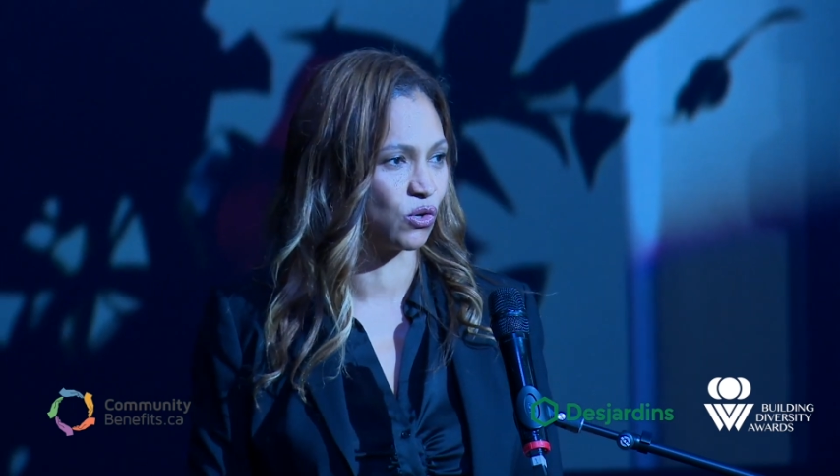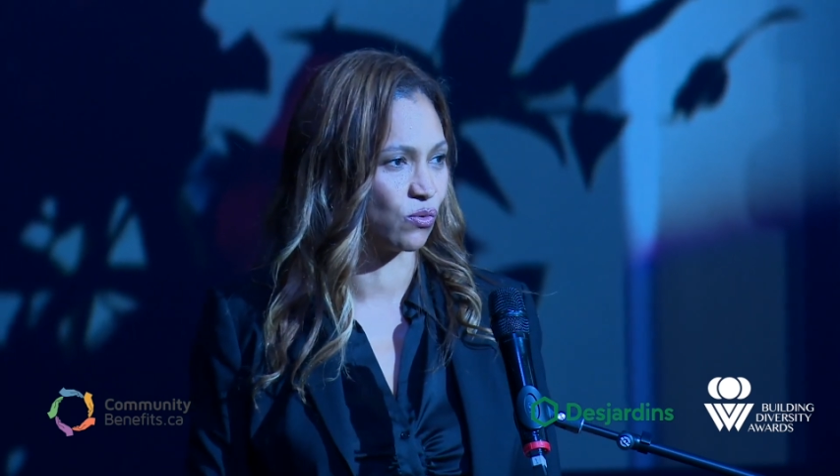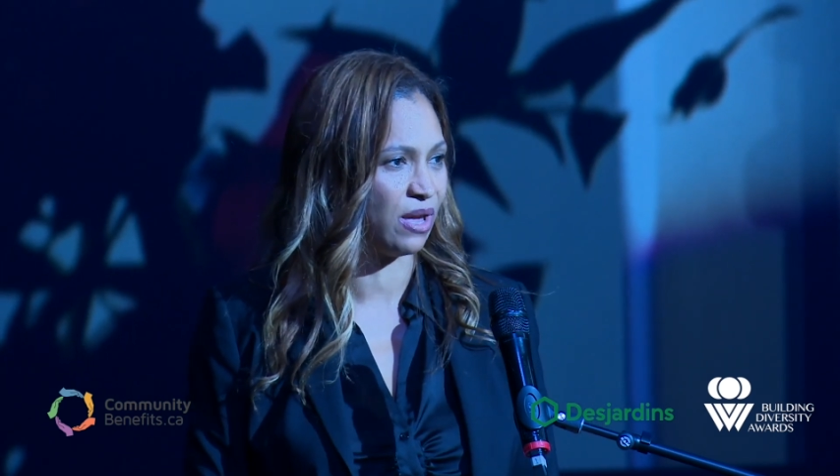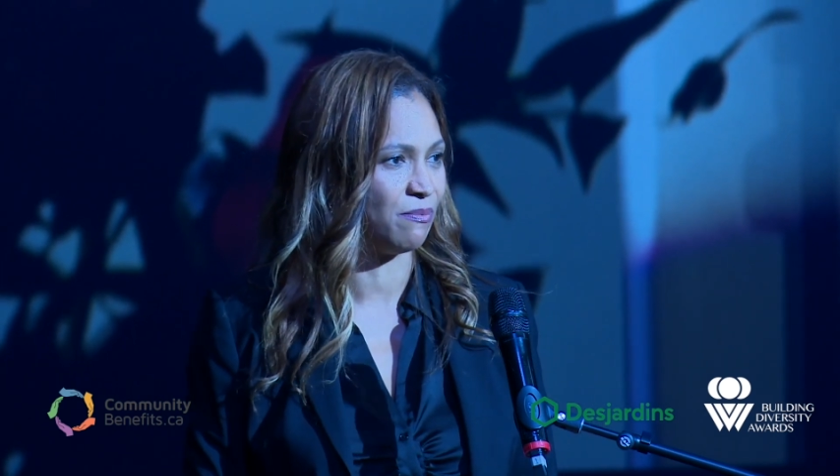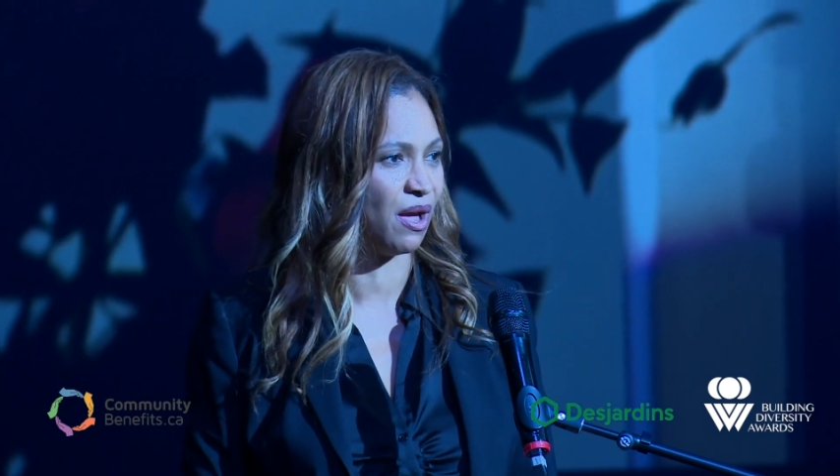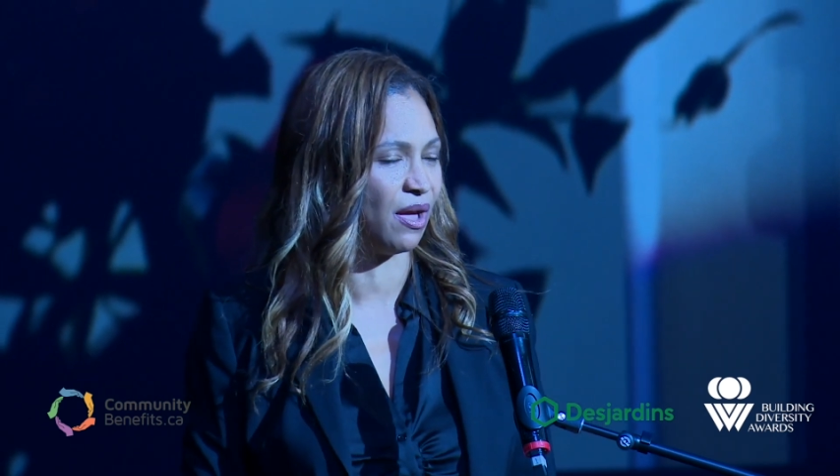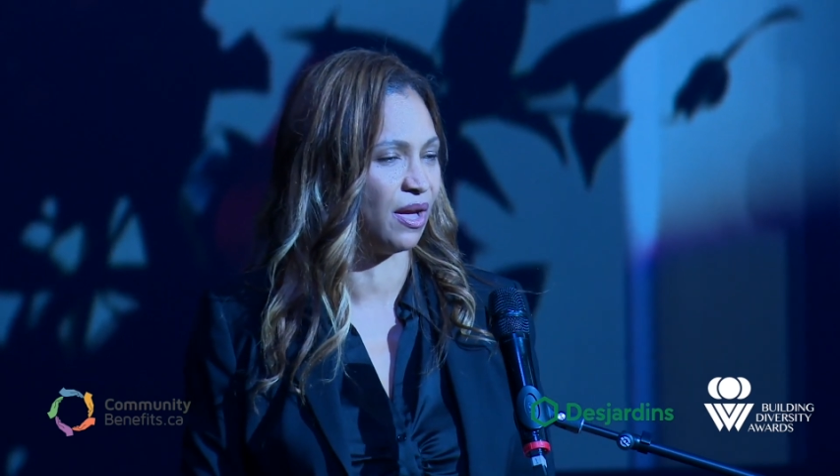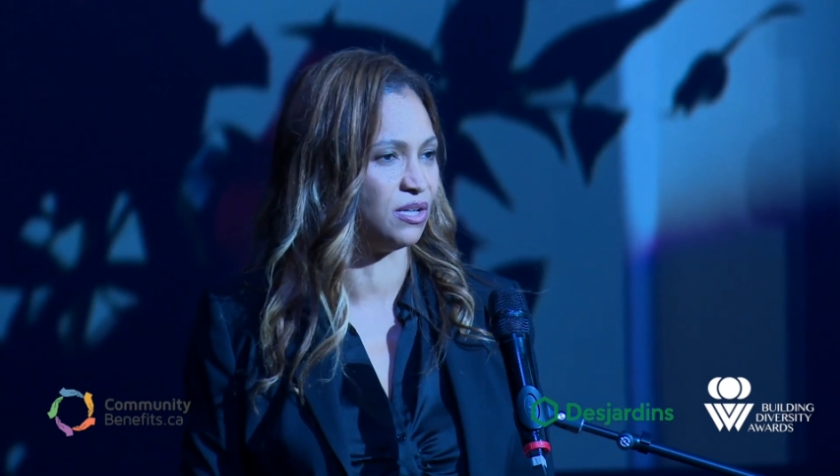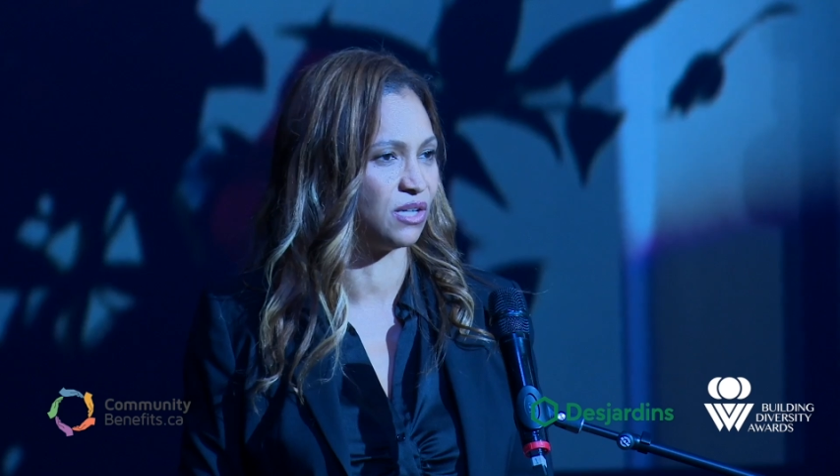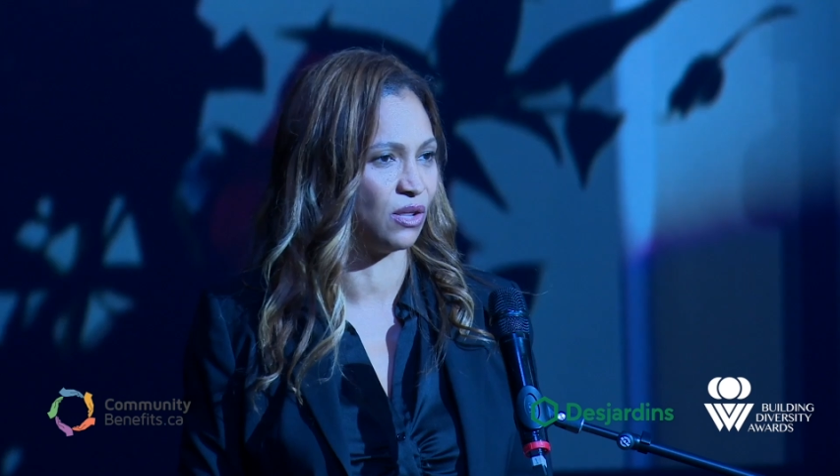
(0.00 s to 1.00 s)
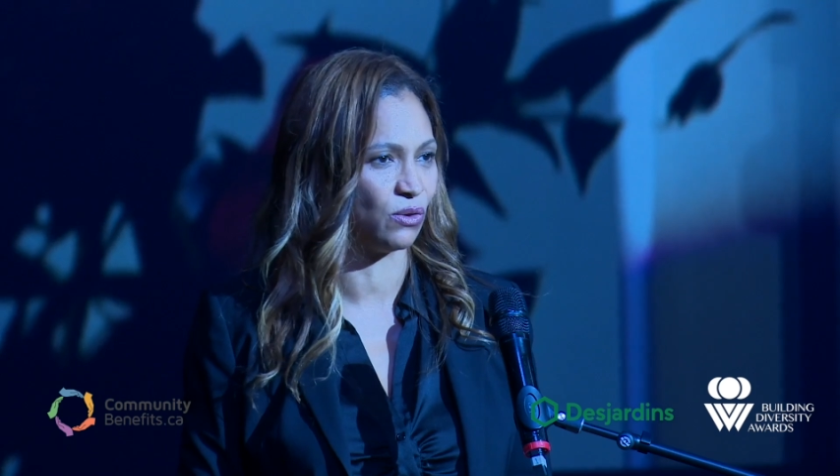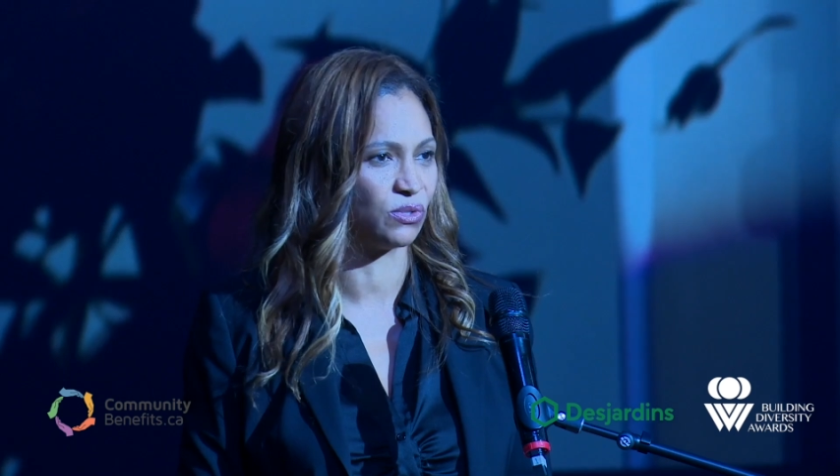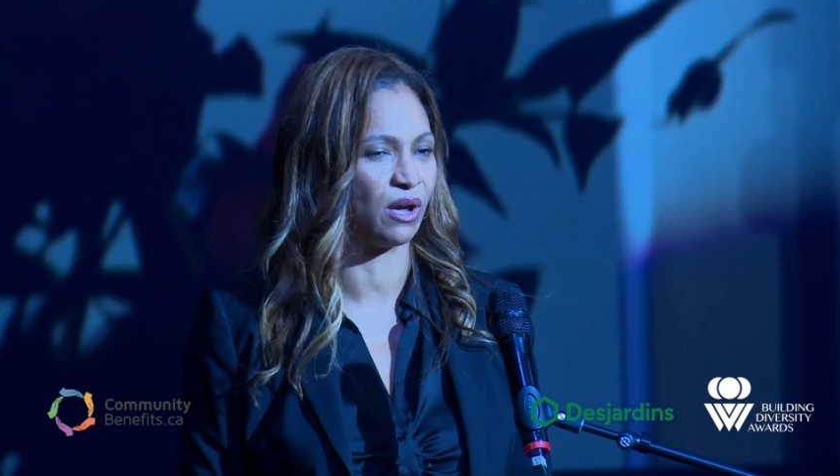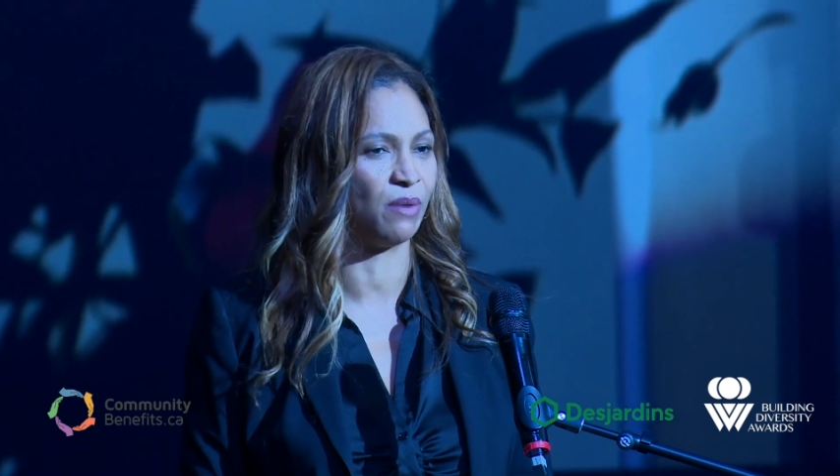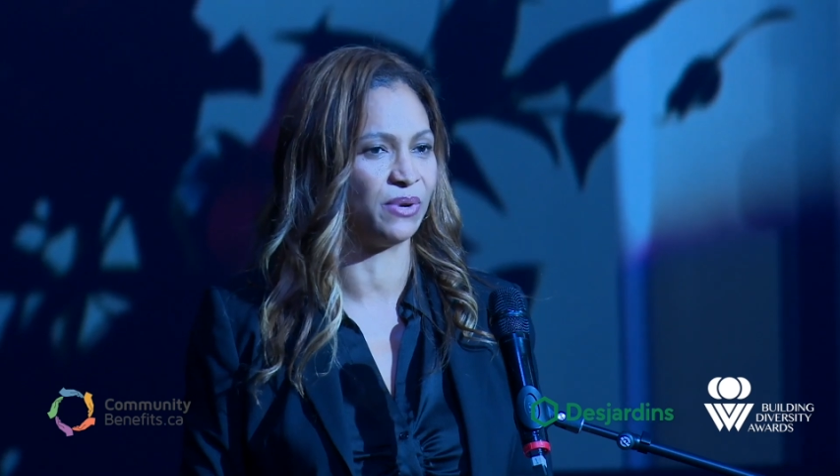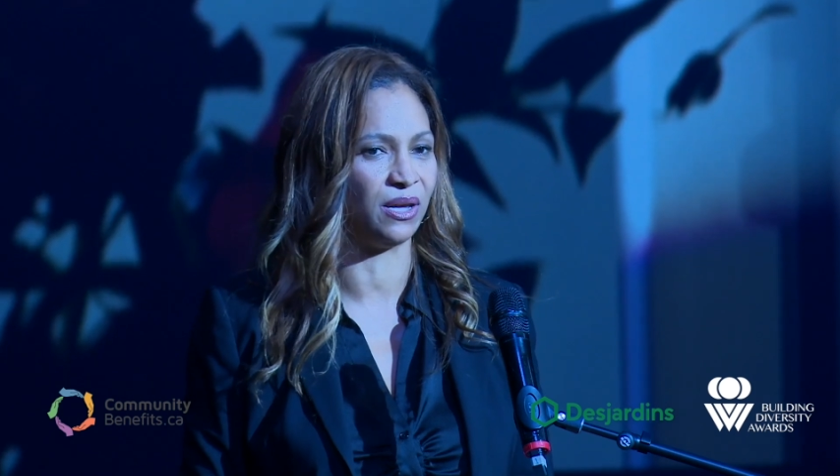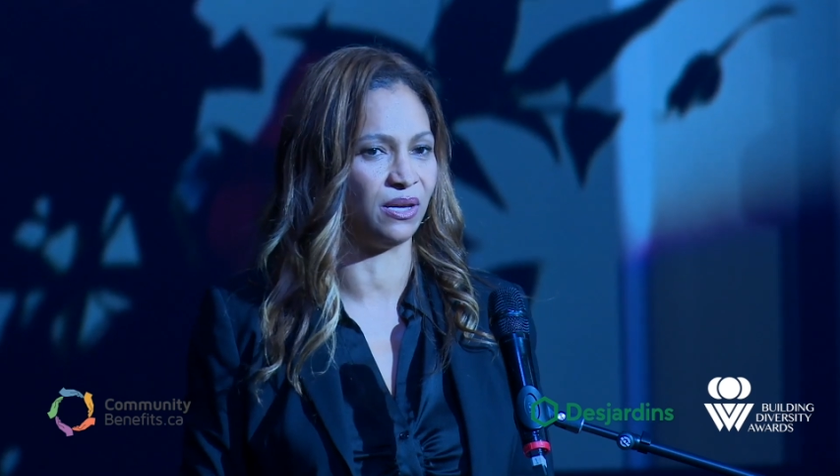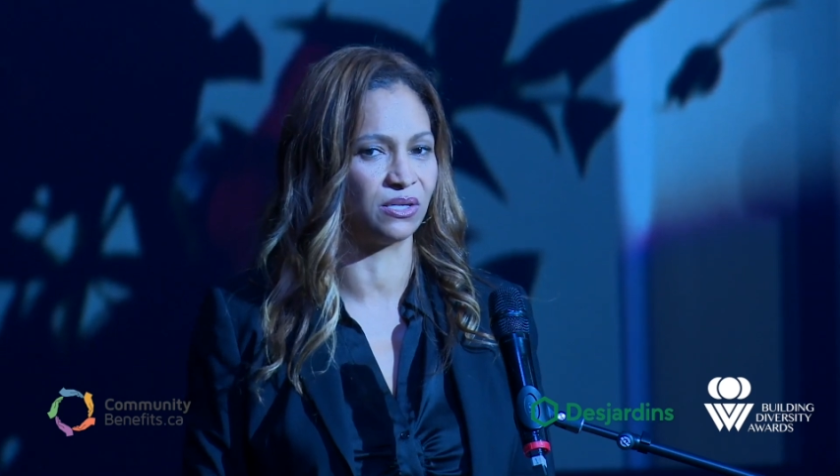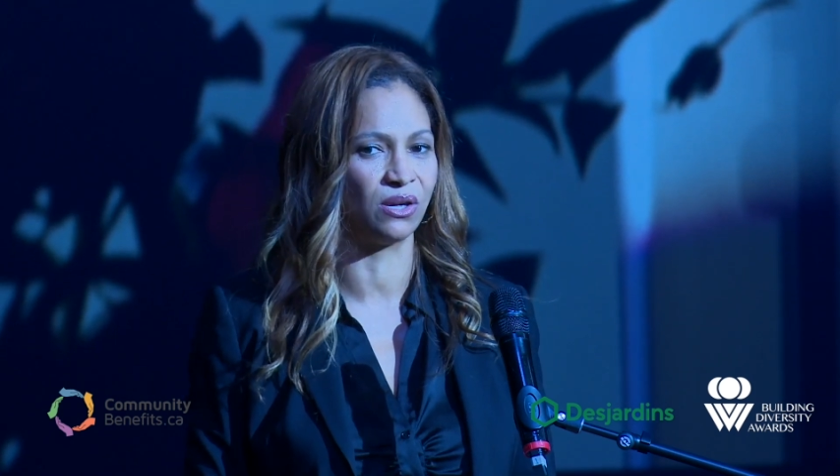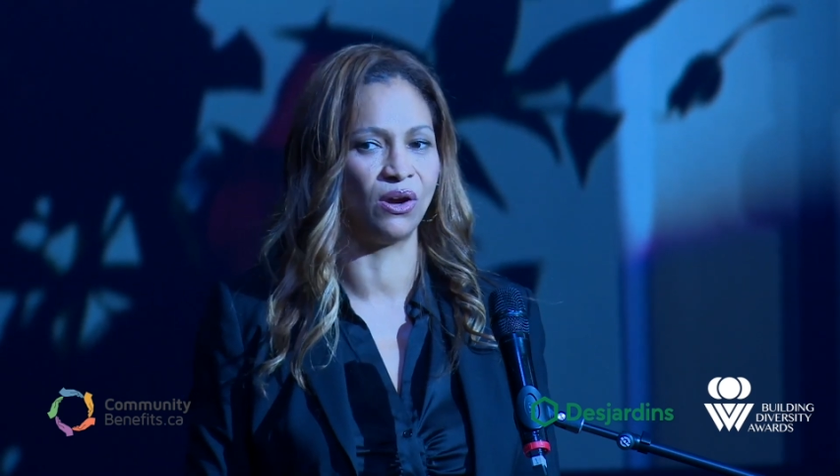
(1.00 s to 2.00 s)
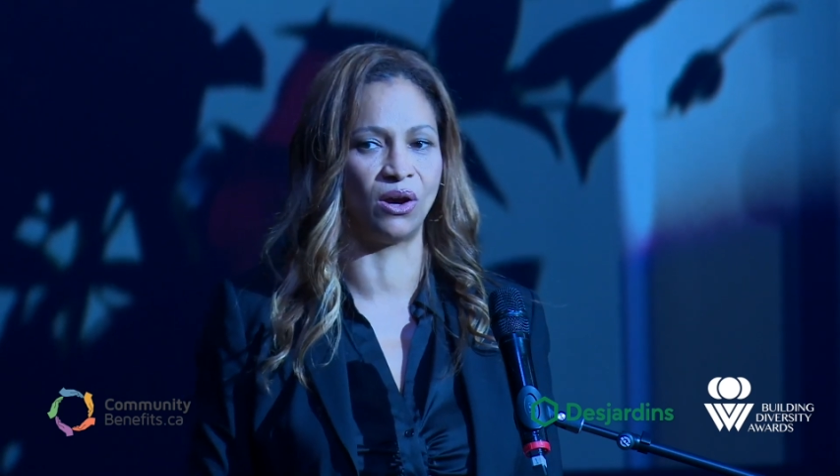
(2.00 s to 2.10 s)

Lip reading: great minds and those companies